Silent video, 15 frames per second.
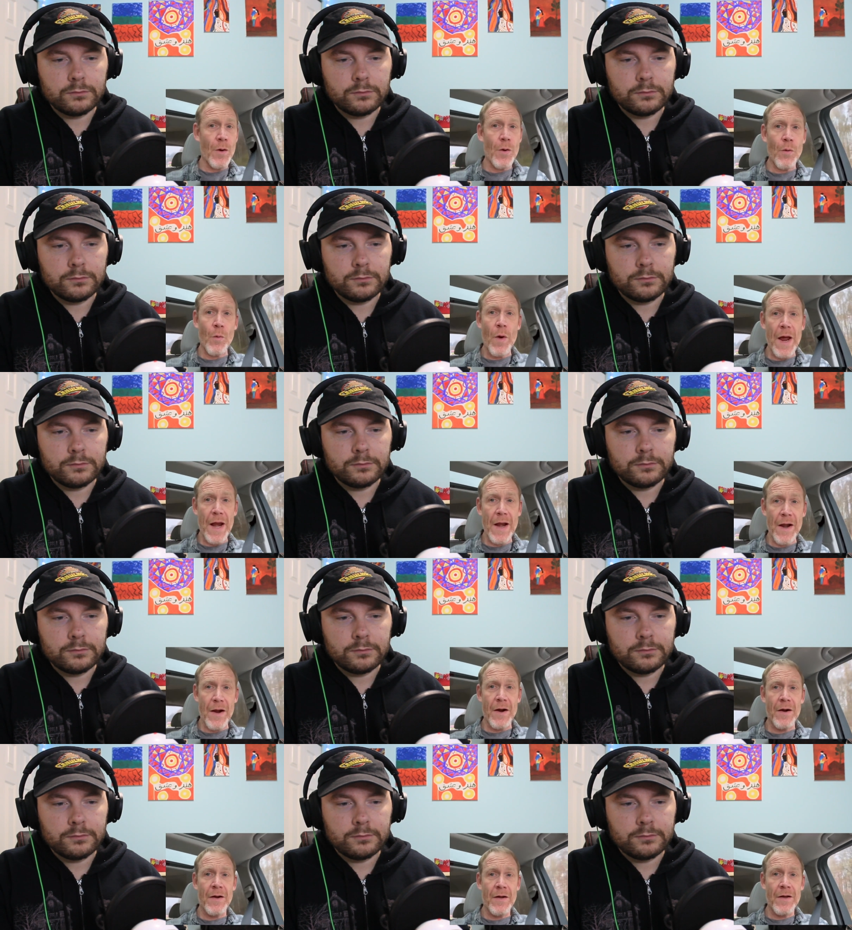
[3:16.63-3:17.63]

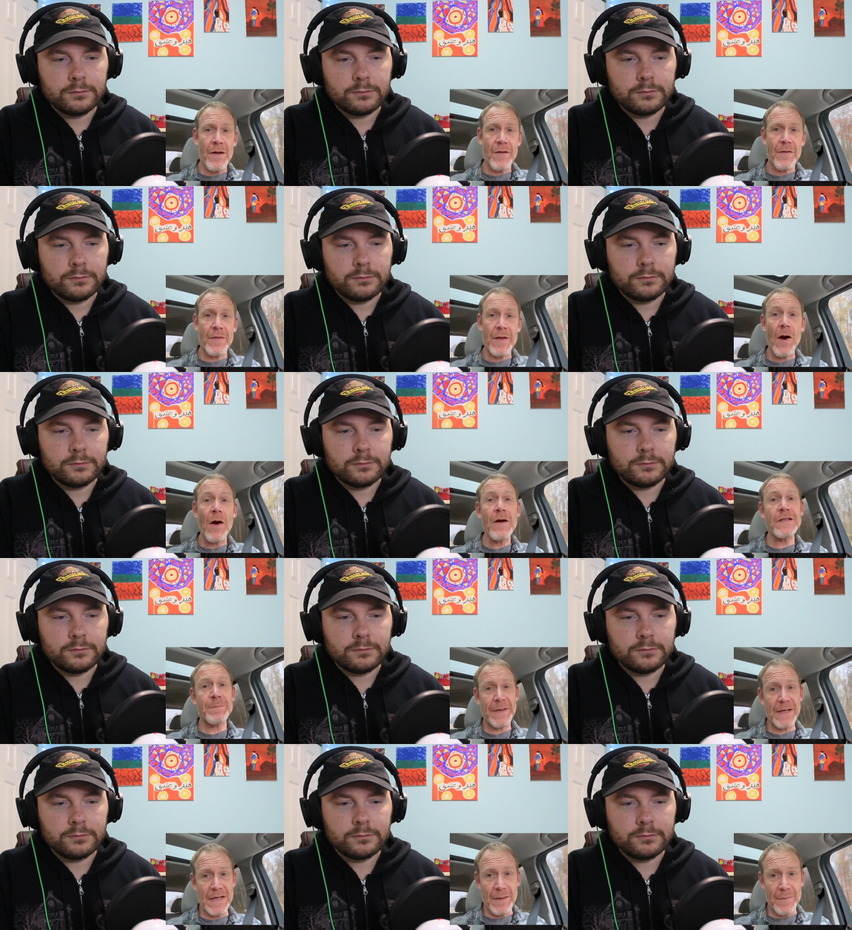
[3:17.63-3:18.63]
Speaker 1: where there are
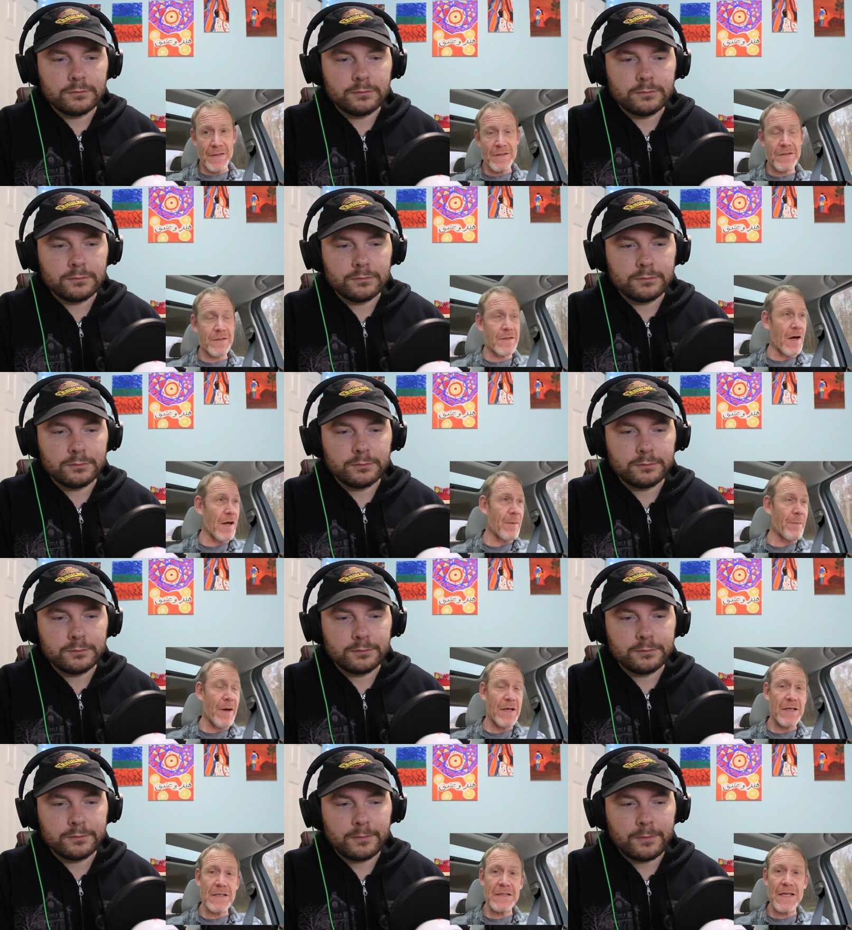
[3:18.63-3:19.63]
speed limits. The
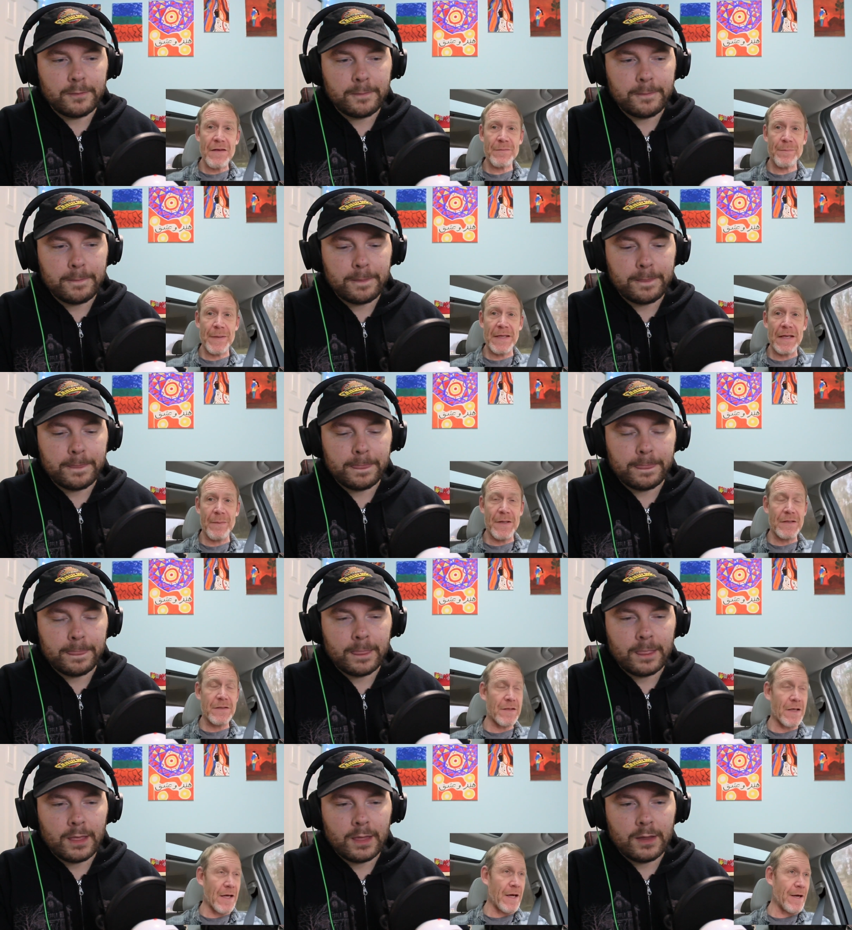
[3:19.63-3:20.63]
Autobahn does have speed
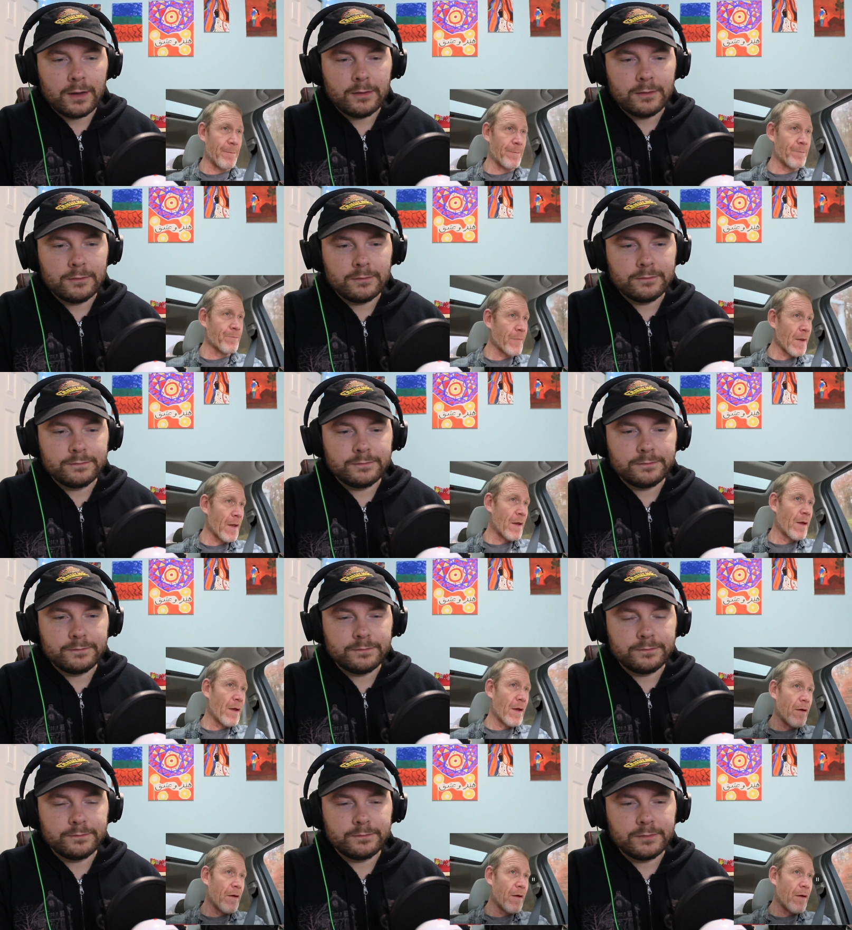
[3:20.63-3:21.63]
limits. Um,
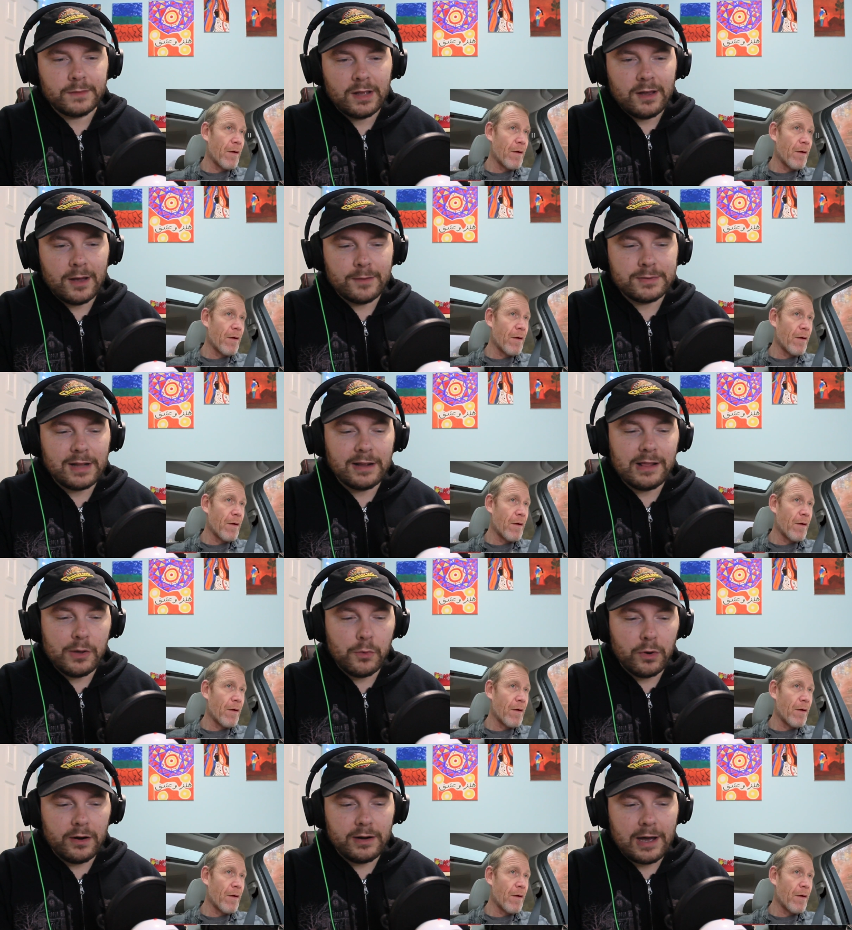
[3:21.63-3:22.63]
Speaker 2: I'm slightly
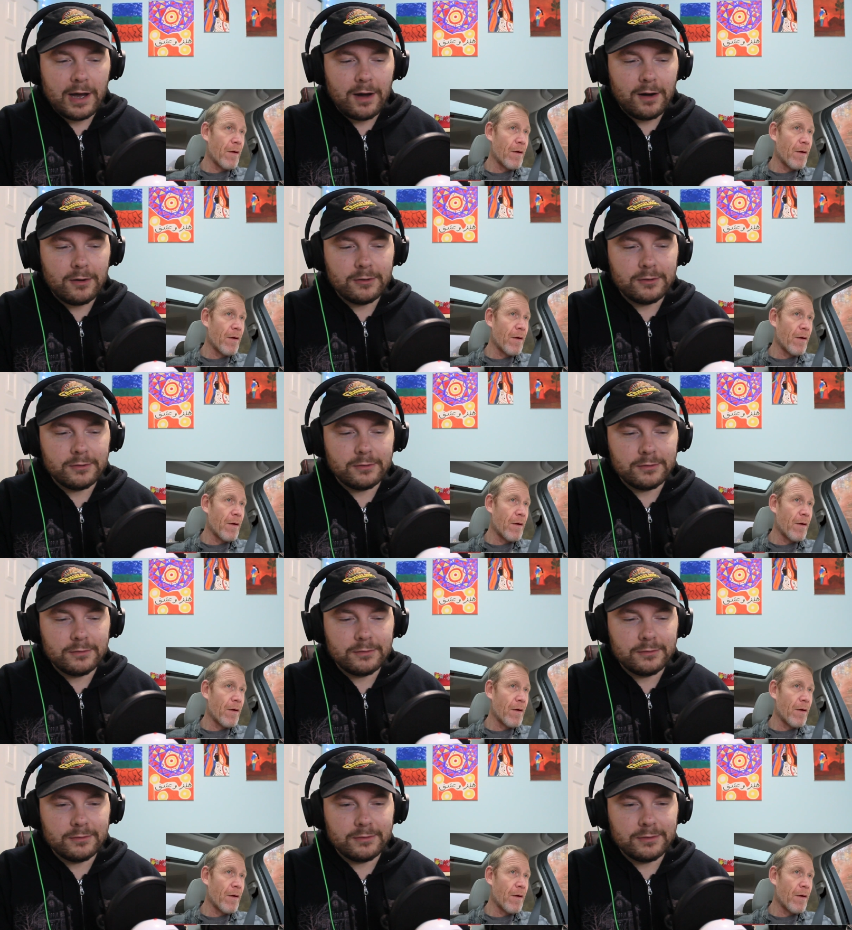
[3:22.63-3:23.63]
worried how
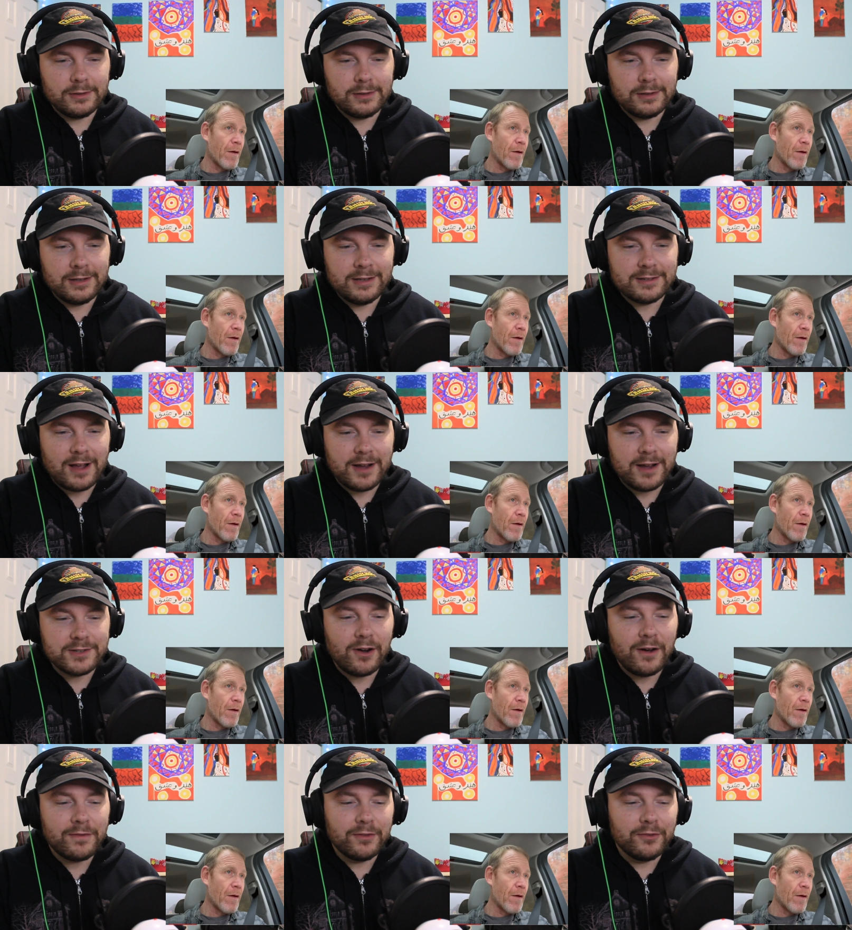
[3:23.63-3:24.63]
his eyes are off
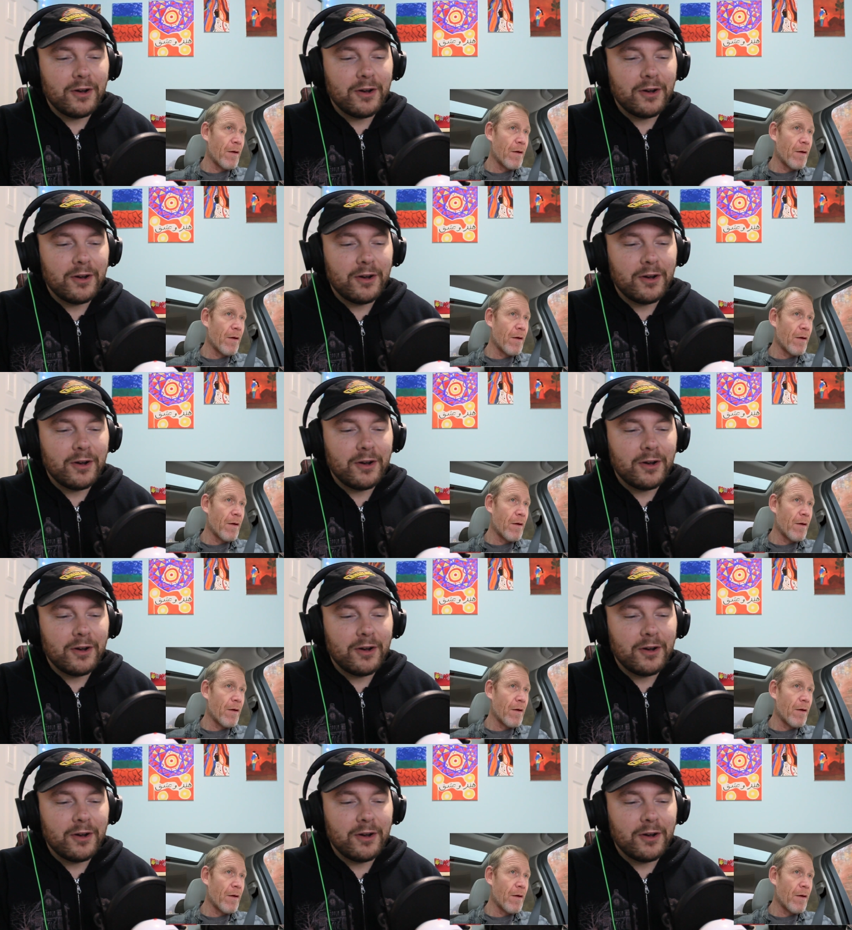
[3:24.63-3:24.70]
the road.